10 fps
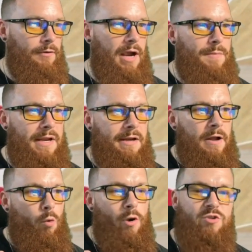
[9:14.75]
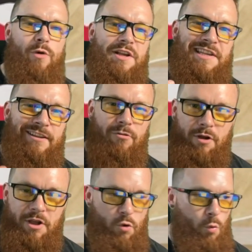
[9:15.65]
I mean, which way is he looking?